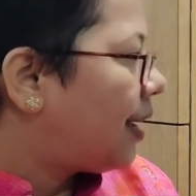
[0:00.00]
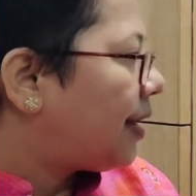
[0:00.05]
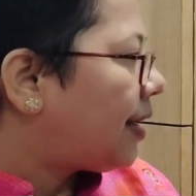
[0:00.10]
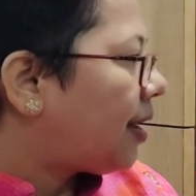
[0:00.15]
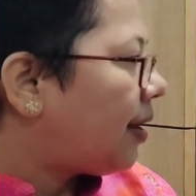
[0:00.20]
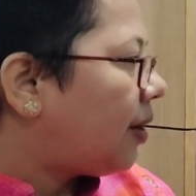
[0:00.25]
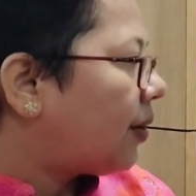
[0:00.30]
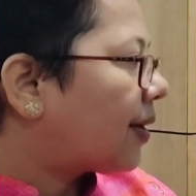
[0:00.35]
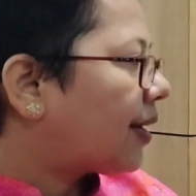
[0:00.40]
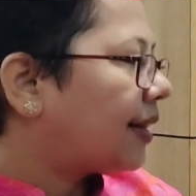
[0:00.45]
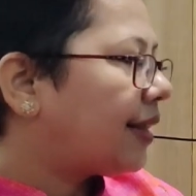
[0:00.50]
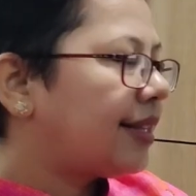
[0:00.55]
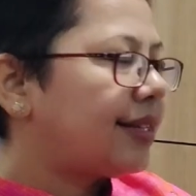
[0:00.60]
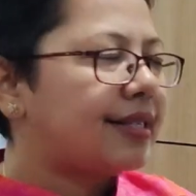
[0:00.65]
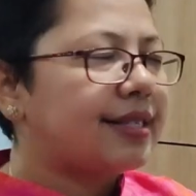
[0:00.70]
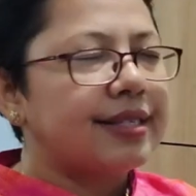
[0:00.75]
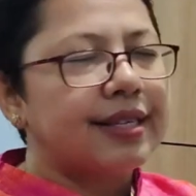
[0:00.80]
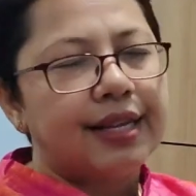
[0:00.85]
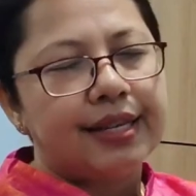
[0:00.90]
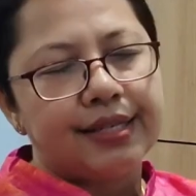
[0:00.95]
Now look at
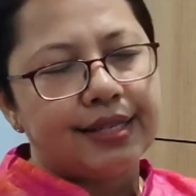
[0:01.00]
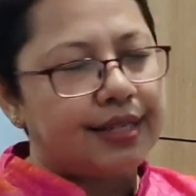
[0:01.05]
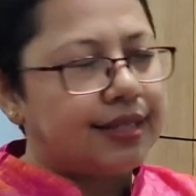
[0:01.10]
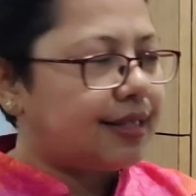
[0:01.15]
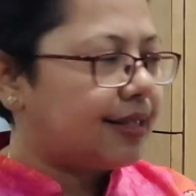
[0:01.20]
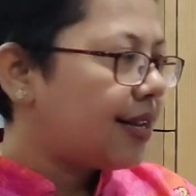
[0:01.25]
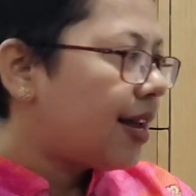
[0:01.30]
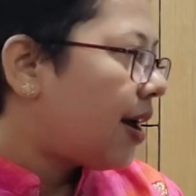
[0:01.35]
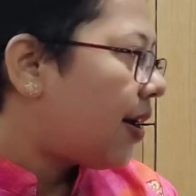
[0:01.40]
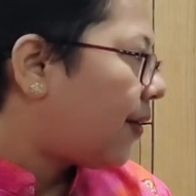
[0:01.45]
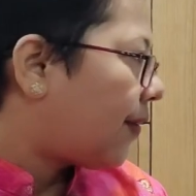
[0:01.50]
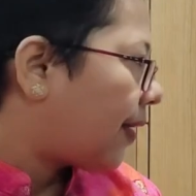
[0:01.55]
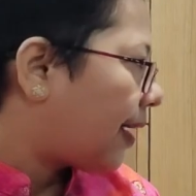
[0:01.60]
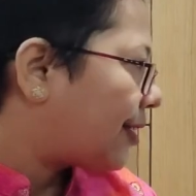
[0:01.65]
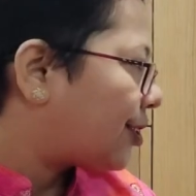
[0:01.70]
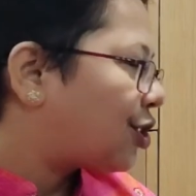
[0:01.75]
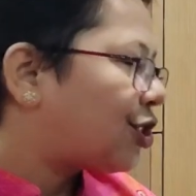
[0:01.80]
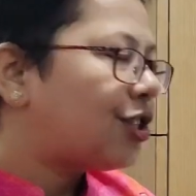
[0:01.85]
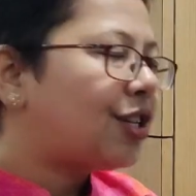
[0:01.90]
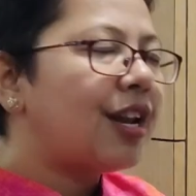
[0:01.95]
this sentence.
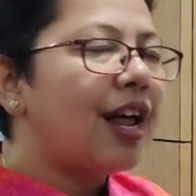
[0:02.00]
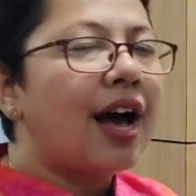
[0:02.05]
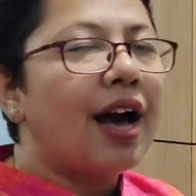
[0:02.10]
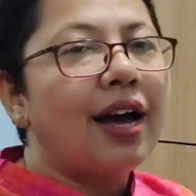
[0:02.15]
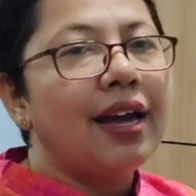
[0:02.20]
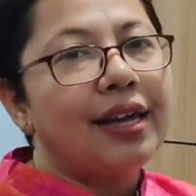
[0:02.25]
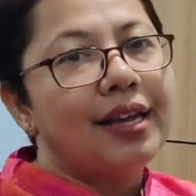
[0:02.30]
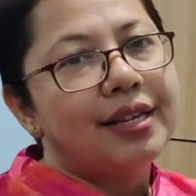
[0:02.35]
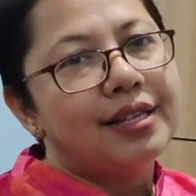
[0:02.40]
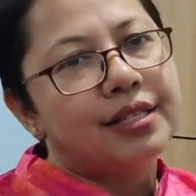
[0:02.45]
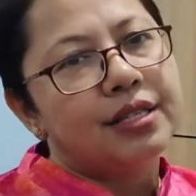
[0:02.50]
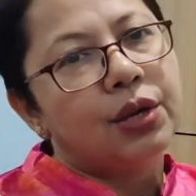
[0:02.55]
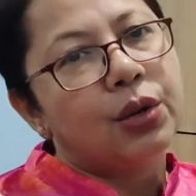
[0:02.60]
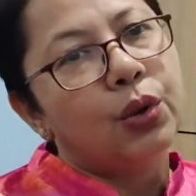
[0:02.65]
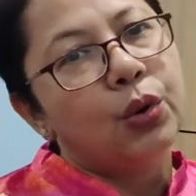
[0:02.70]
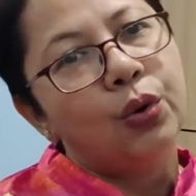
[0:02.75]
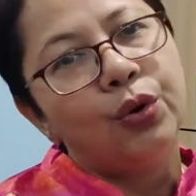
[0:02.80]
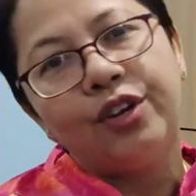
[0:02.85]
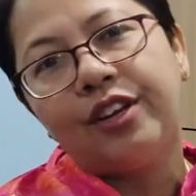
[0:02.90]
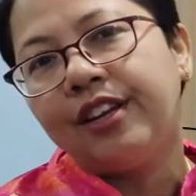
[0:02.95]
Rachna is a
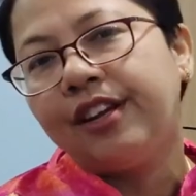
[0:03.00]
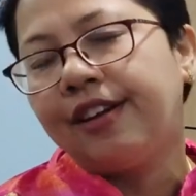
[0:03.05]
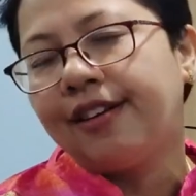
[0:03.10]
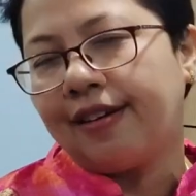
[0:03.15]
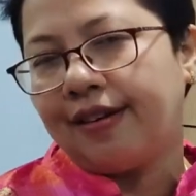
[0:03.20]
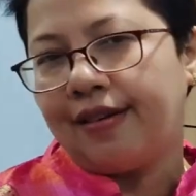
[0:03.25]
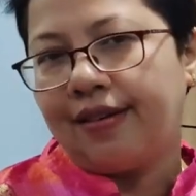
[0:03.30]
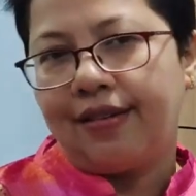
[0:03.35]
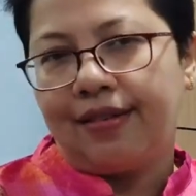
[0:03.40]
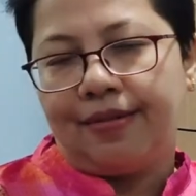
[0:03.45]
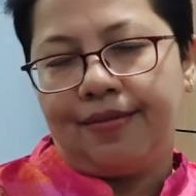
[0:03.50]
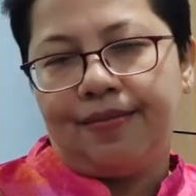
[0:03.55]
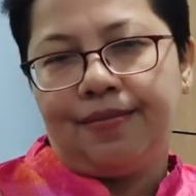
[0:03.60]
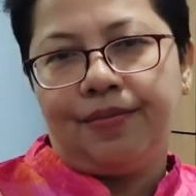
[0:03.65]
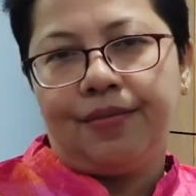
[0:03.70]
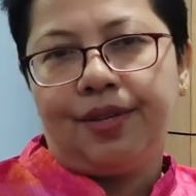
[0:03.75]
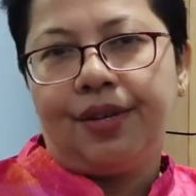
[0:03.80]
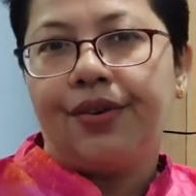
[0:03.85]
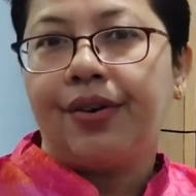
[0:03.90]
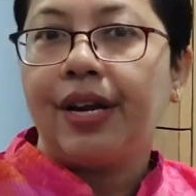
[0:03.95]
good girl.
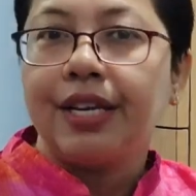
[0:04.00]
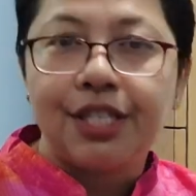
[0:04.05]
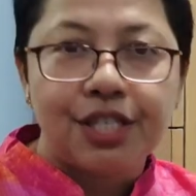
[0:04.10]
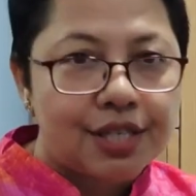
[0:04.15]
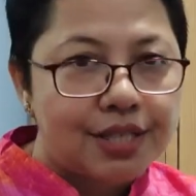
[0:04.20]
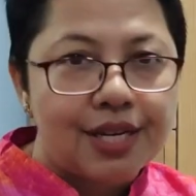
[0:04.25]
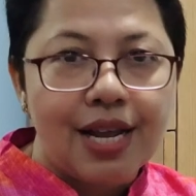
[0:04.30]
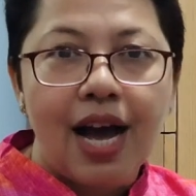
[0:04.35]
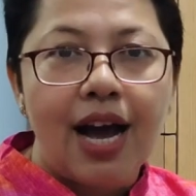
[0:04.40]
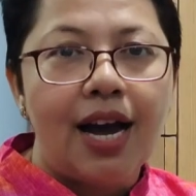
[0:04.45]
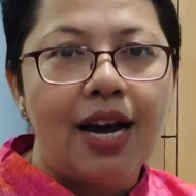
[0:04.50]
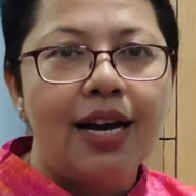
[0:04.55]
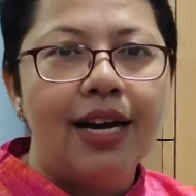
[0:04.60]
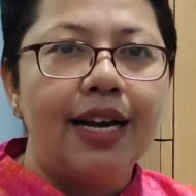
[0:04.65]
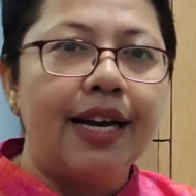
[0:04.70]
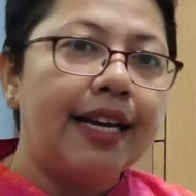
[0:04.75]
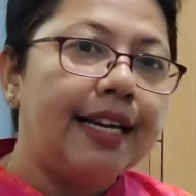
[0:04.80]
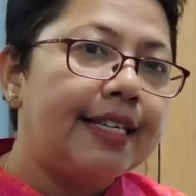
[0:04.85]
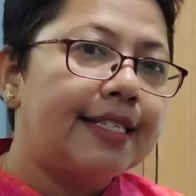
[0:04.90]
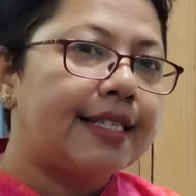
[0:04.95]
Rachna
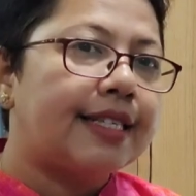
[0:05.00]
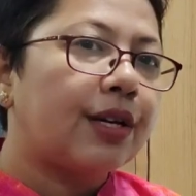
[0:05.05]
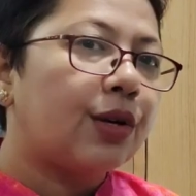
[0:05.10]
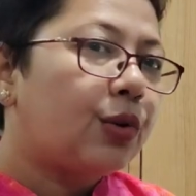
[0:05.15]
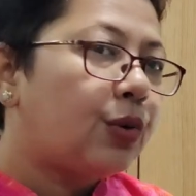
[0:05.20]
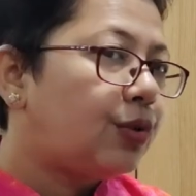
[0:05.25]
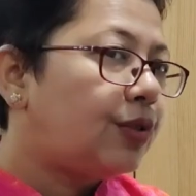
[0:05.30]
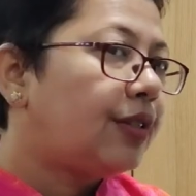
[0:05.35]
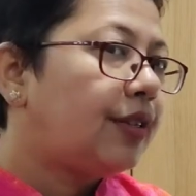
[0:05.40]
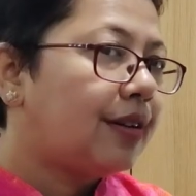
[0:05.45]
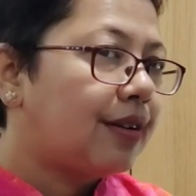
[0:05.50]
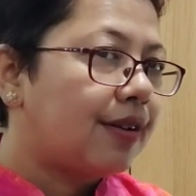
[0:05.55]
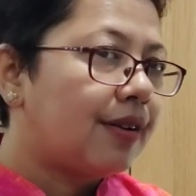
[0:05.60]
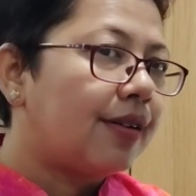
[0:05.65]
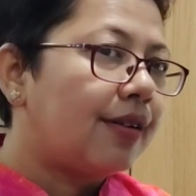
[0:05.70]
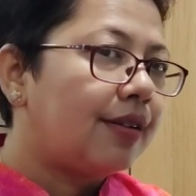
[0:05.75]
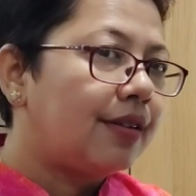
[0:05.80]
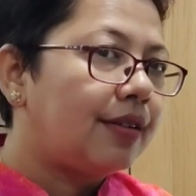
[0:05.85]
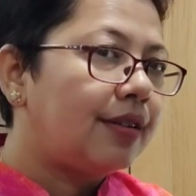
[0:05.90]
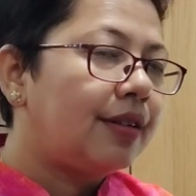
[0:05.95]
is a good
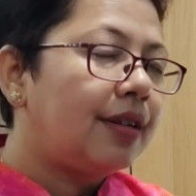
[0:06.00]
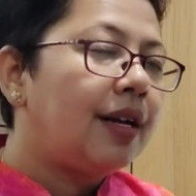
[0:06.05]
girl.